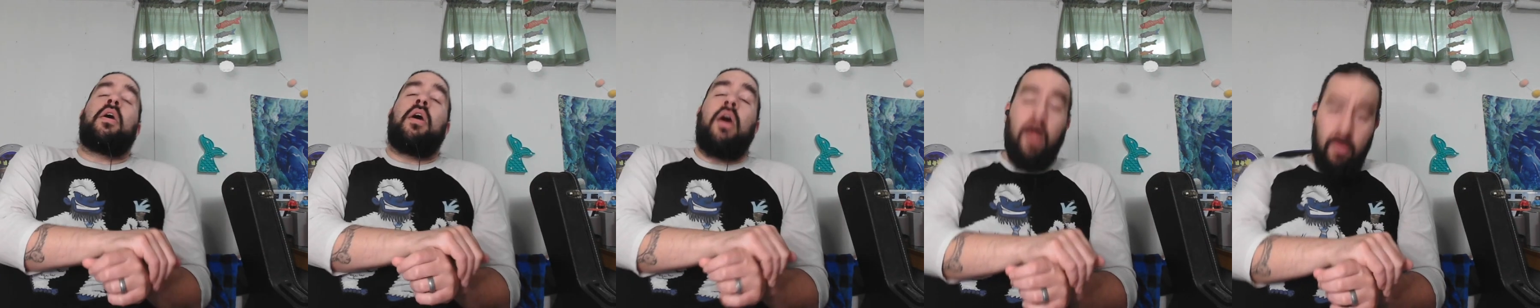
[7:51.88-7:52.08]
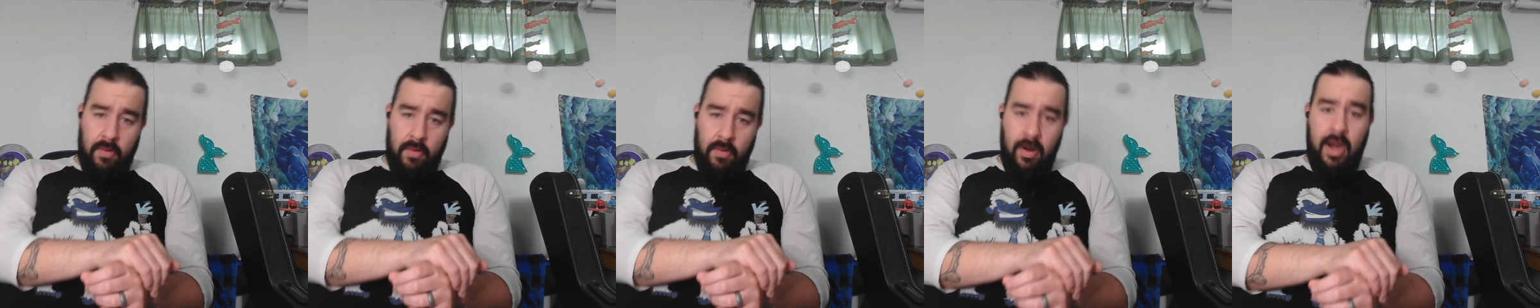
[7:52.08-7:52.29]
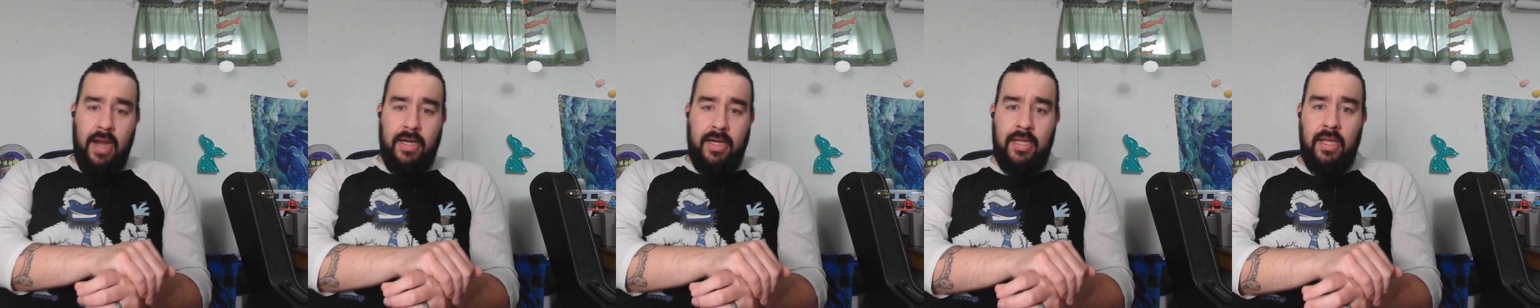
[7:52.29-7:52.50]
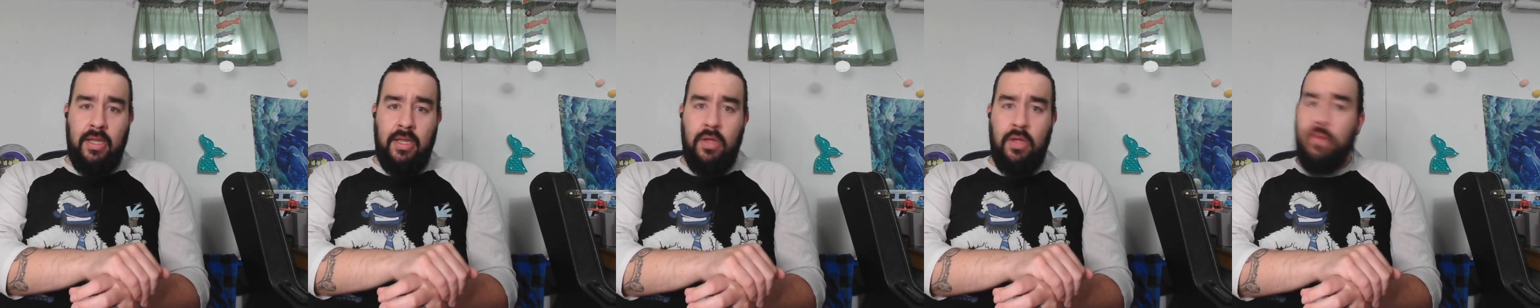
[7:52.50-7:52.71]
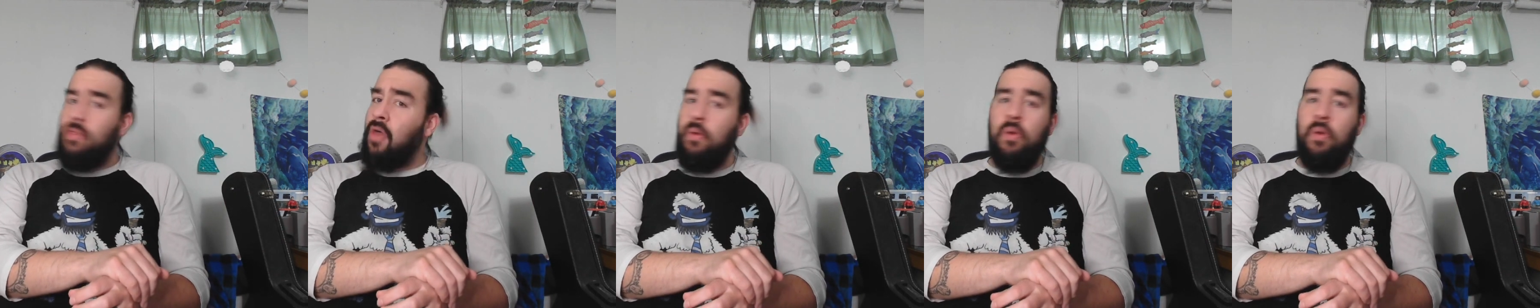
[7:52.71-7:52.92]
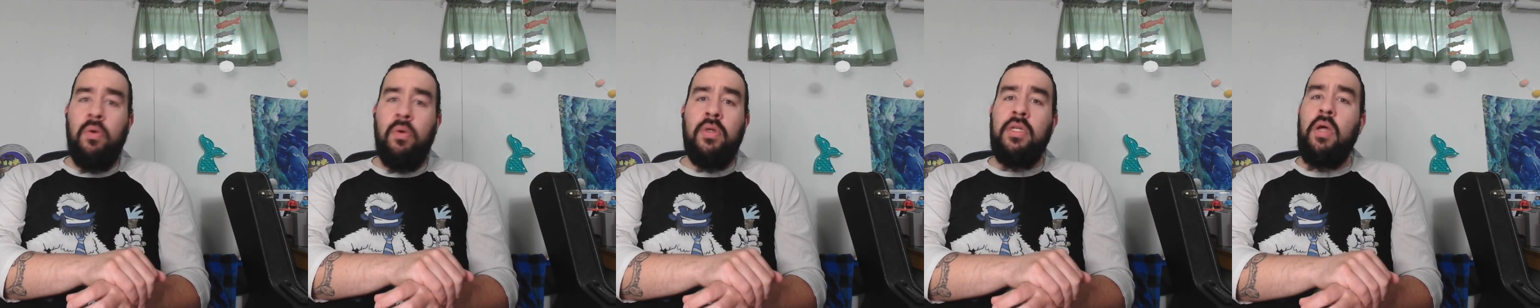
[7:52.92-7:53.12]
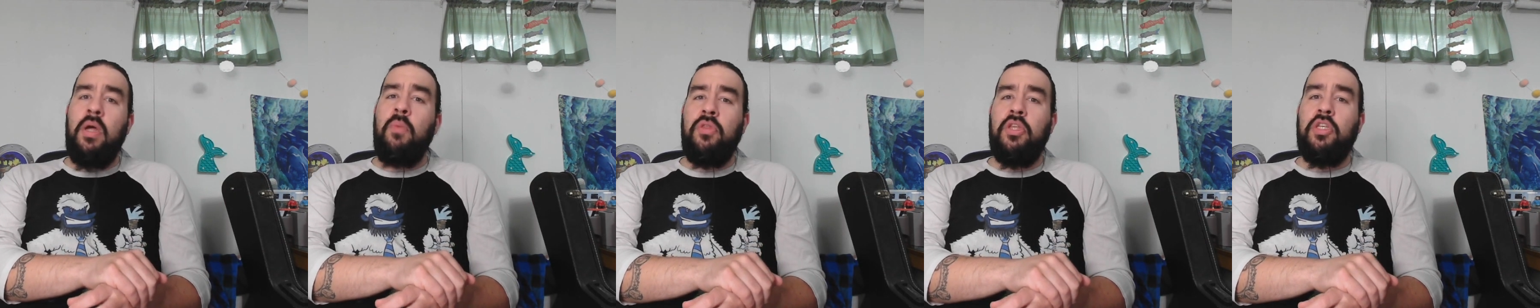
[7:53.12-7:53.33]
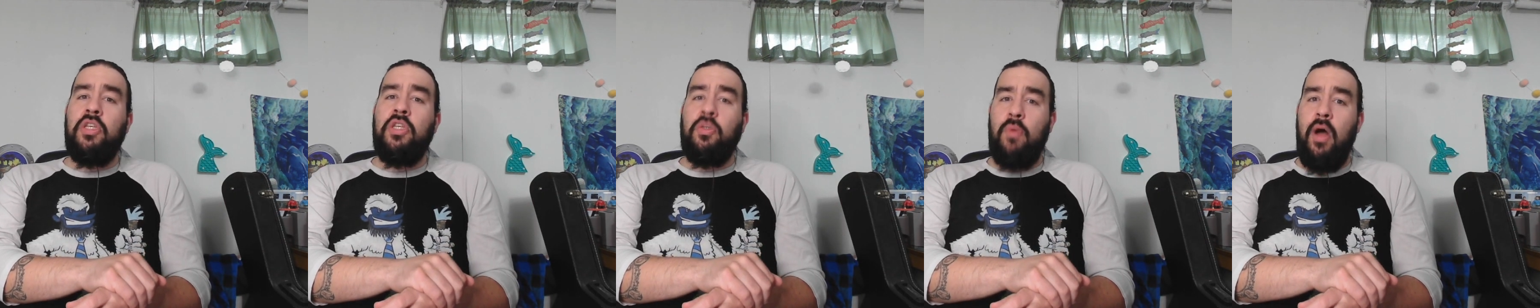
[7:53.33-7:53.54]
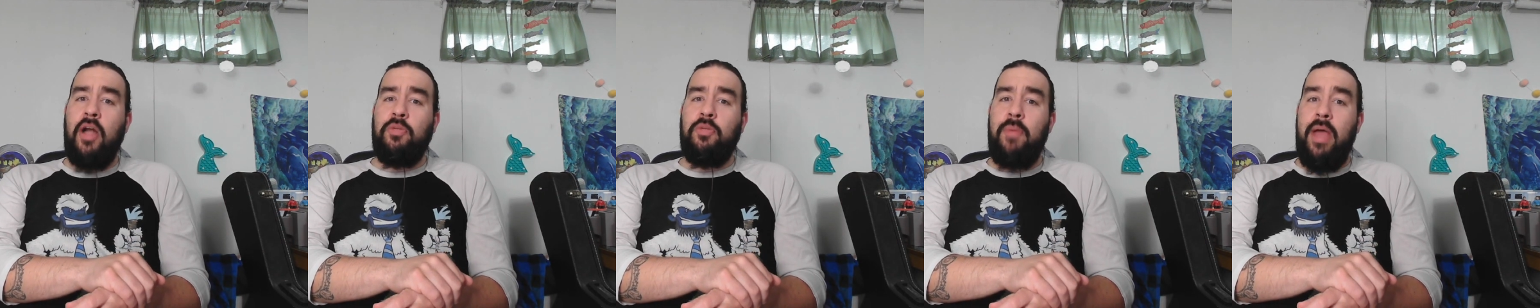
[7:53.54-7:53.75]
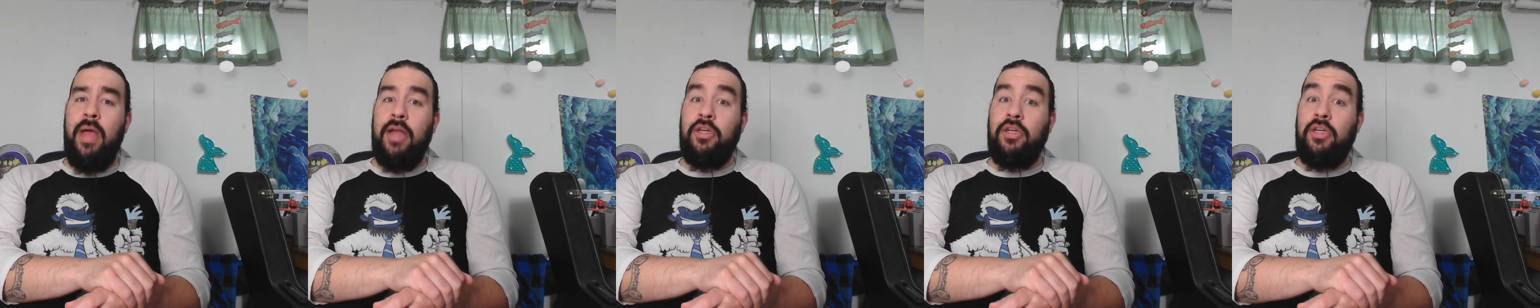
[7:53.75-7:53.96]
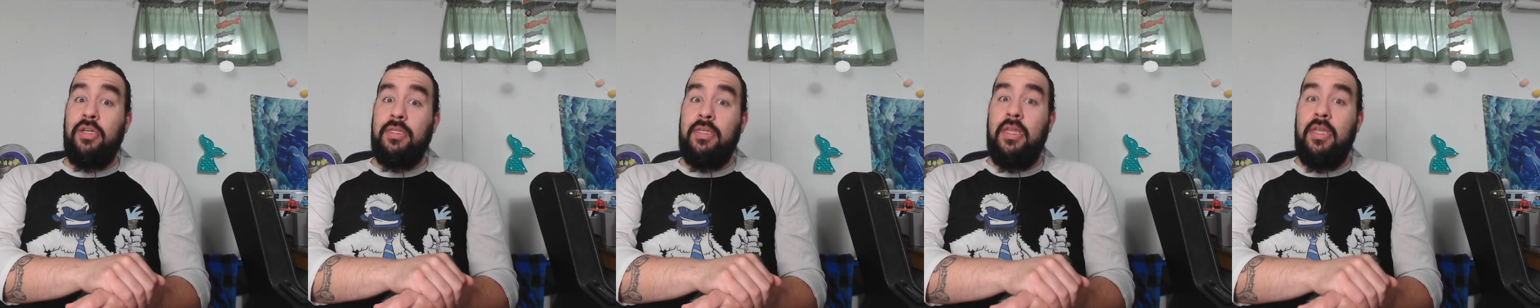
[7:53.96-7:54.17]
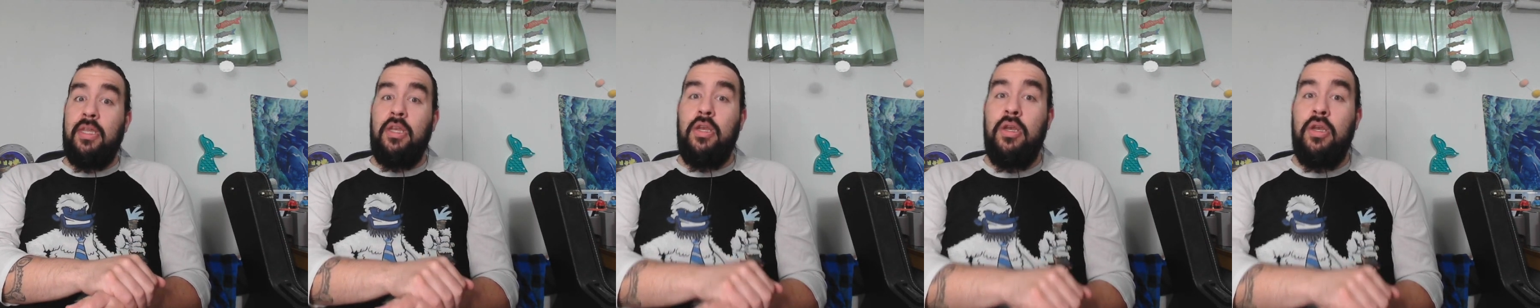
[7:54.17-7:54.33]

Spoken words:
All right, you thought we were done with the squash matches.